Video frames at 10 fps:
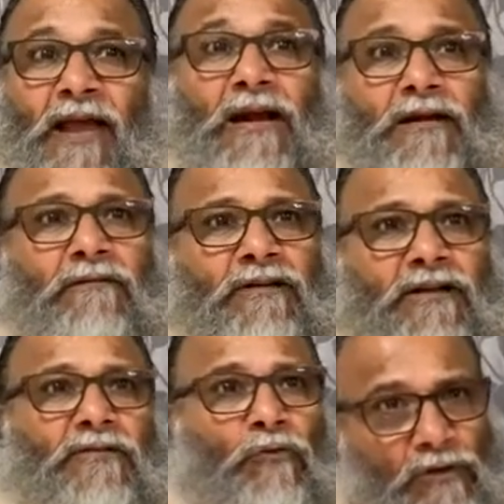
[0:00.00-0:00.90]

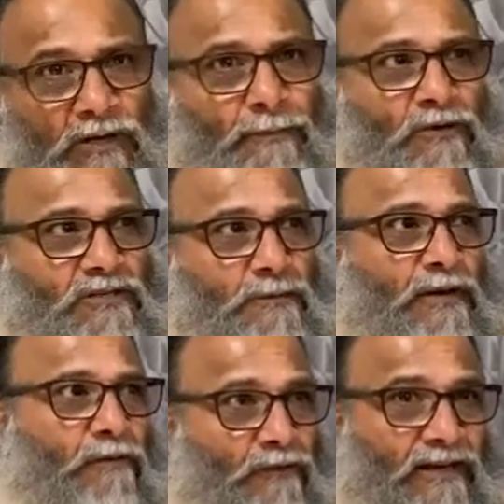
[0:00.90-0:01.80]
Activity is only
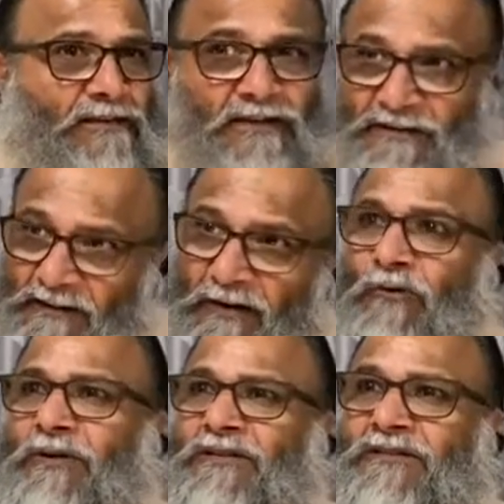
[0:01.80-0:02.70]
possible where there is
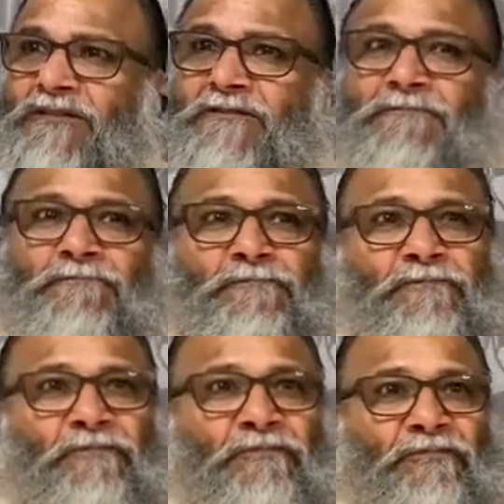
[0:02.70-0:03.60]
ignorance.
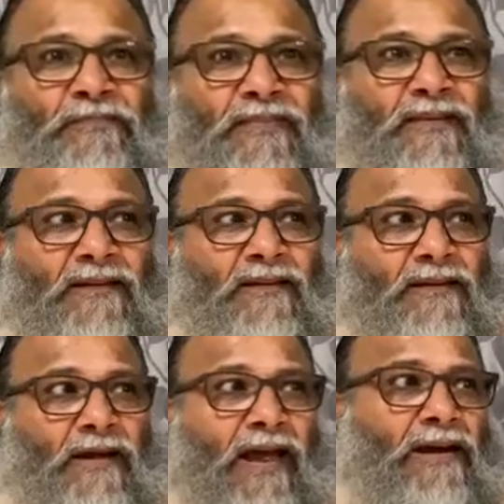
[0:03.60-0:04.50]

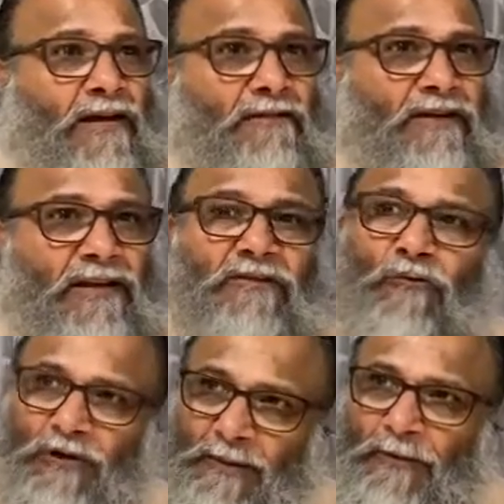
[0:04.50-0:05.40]
Activity is
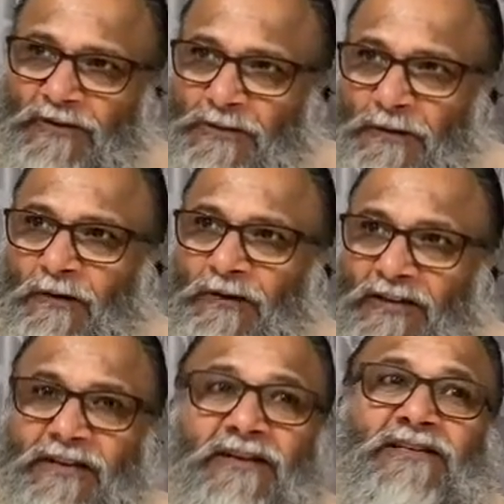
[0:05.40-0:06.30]
only possible
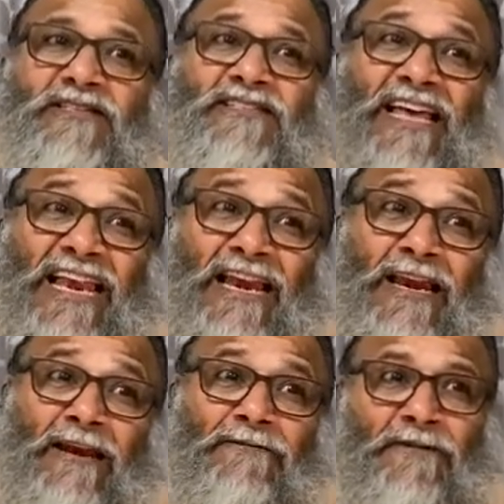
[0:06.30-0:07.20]
where there is
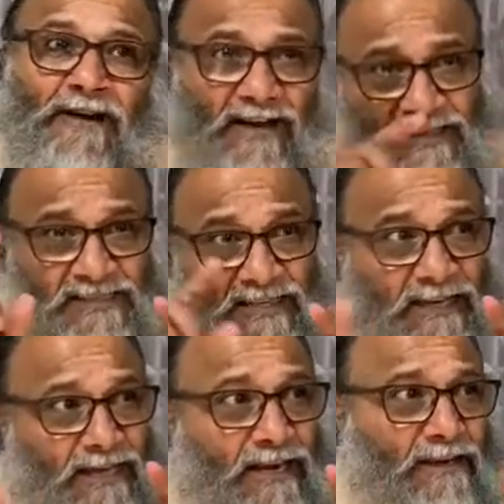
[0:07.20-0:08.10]
self,
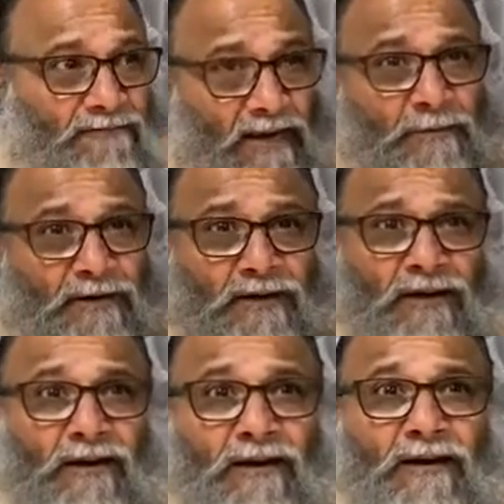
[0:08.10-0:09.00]
S-E-L-F, capital,
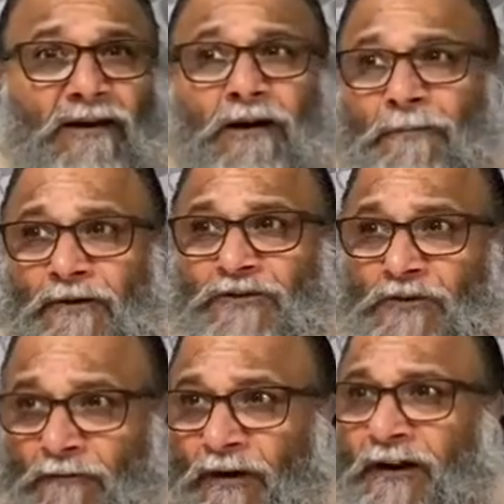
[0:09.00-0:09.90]

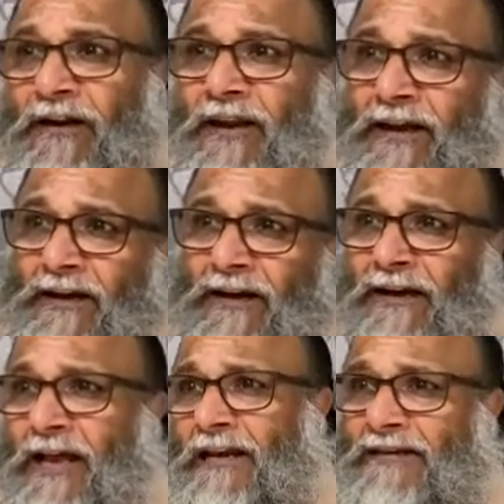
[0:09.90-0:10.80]
apostrophe, underline,
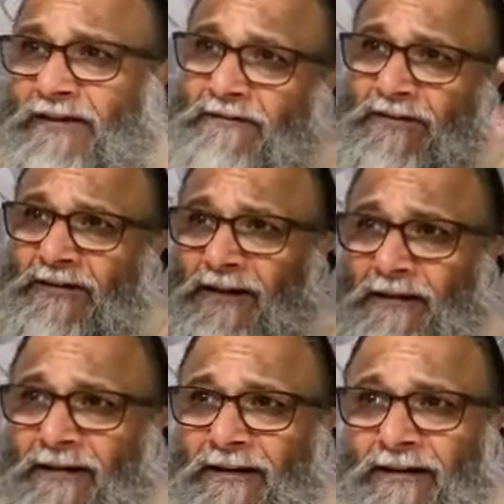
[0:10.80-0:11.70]
italics, everything.